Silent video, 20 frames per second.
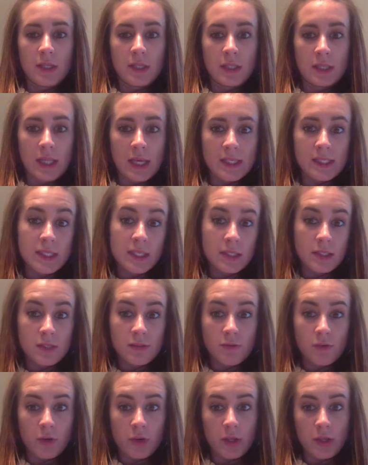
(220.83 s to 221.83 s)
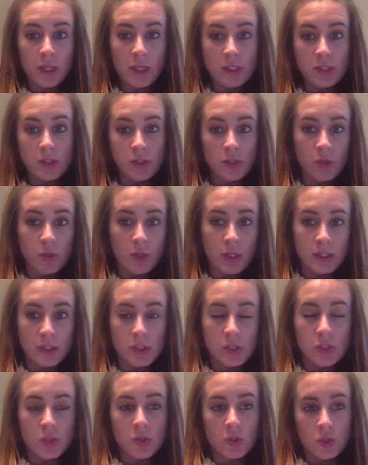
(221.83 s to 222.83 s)
lessons for these
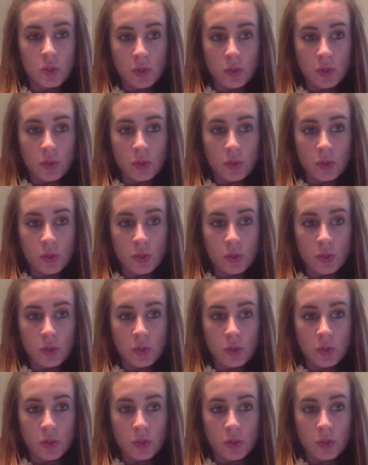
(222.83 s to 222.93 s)
students